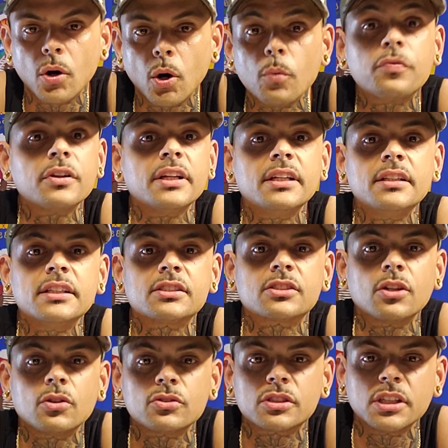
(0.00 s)
hopefully this
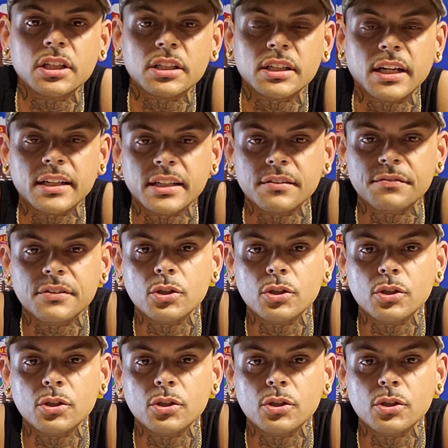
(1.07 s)
goes good and I get